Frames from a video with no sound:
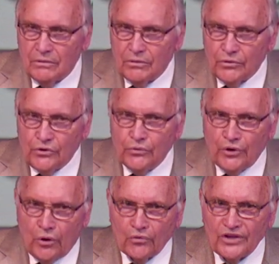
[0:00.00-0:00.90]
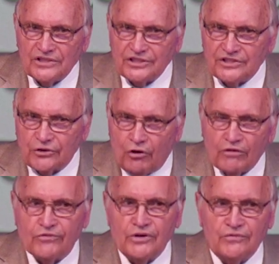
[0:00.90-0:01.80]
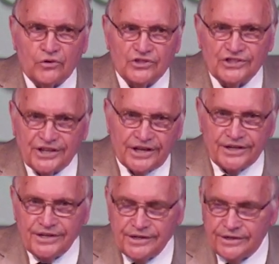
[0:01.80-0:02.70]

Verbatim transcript: You know this is an offering for sin.